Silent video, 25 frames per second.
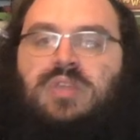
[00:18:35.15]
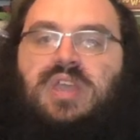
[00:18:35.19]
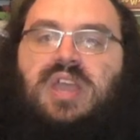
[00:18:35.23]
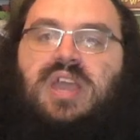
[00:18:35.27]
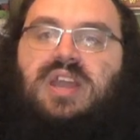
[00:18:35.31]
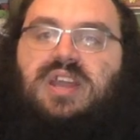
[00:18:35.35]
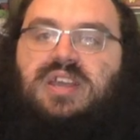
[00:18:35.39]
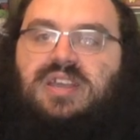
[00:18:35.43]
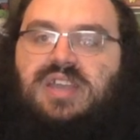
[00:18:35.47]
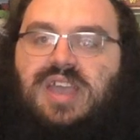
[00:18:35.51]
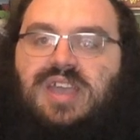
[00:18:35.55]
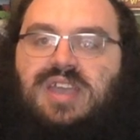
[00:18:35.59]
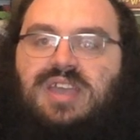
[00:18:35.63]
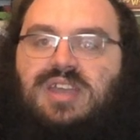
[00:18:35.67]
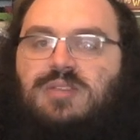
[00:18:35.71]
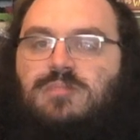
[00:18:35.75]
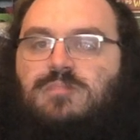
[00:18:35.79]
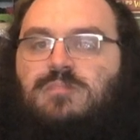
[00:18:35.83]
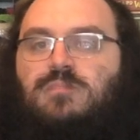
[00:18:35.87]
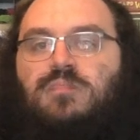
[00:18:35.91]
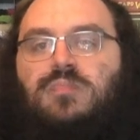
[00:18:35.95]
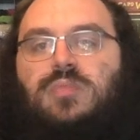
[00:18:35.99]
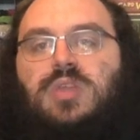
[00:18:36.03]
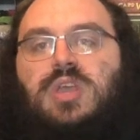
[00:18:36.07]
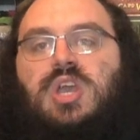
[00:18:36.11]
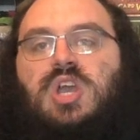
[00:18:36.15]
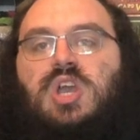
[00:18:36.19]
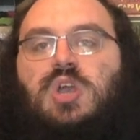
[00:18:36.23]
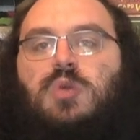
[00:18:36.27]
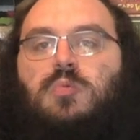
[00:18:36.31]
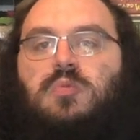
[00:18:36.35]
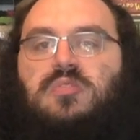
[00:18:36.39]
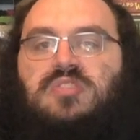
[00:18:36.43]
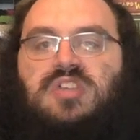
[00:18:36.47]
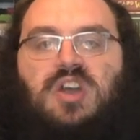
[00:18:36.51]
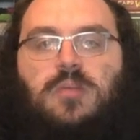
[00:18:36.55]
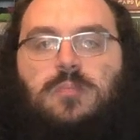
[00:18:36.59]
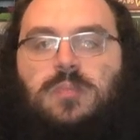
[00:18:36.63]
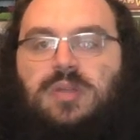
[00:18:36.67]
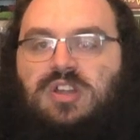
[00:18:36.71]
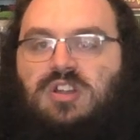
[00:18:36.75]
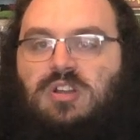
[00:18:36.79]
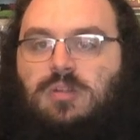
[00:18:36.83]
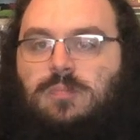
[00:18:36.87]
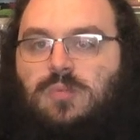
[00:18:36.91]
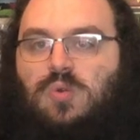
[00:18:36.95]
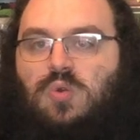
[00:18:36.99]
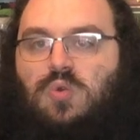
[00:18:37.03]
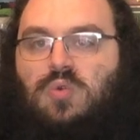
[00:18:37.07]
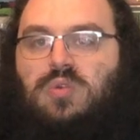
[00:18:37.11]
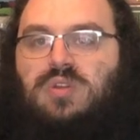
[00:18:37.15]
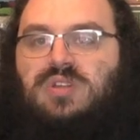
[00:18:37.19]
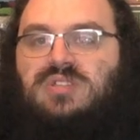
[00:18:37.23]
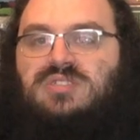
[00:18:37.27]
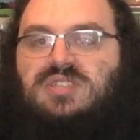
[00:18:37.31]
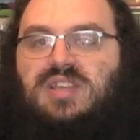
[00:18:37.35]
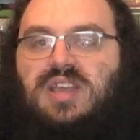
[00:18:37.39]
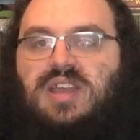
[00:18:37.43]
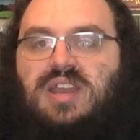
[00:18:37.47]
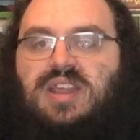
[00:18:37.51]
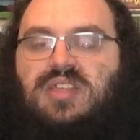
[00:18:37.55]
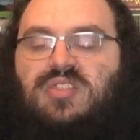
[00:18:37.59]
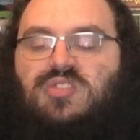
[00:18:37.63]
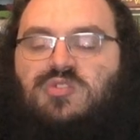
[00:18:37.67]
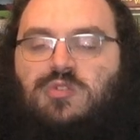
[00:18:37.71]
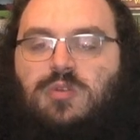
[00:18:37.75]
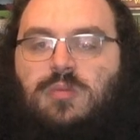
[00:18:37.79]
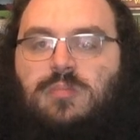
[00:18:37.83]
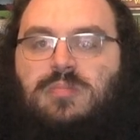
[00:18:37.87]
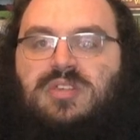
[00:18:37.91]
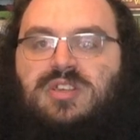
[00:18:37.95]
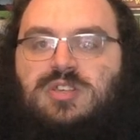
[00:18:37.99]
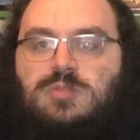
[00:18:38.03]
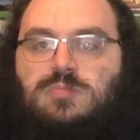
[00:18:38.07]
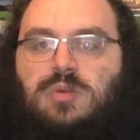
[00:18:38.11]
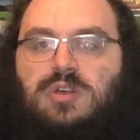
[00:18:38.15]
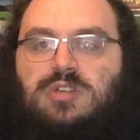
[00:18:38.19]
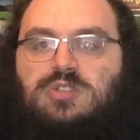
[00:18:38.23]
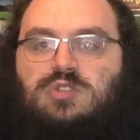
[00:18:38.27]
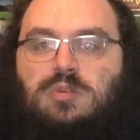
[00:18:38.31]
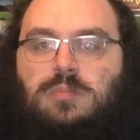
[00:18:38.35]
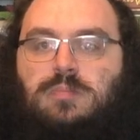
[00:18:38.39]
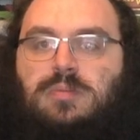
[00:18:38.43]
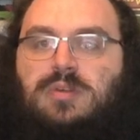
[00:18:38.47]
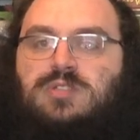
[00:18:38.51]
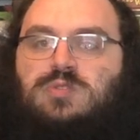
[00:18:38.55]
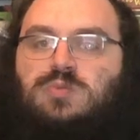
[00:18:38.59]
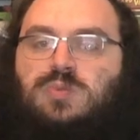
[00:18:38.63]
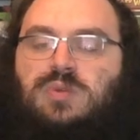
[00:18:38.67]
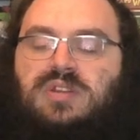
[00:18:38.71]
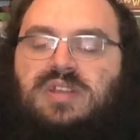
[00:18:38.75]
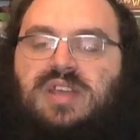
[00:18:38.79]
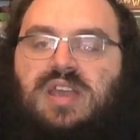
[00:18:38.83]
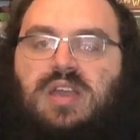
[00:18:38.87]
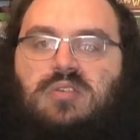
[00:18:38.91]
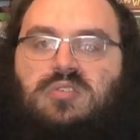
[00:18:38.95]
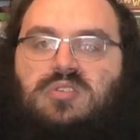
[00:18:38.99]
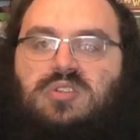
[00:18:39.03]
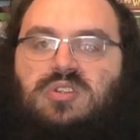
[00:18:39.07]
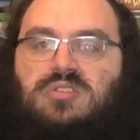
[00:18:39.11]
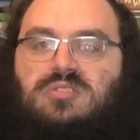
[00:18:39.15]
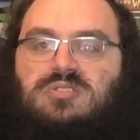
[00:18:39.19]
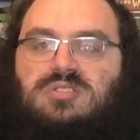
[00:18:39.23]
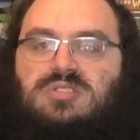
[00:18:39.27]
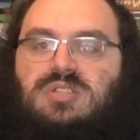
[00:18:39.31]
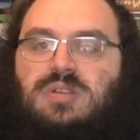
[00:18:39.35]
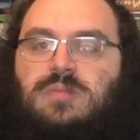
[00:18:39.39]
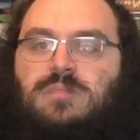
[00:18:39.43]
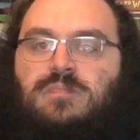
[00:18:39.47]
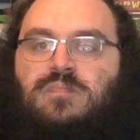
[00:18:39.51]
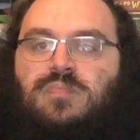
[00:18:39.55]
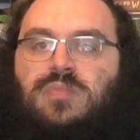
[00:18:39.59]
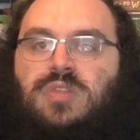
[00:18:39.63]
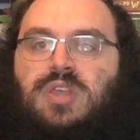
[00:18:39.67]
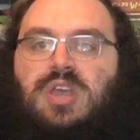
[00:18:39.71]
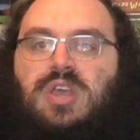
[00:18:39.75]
And again, with how big our board is getting from these plus one plus one counters,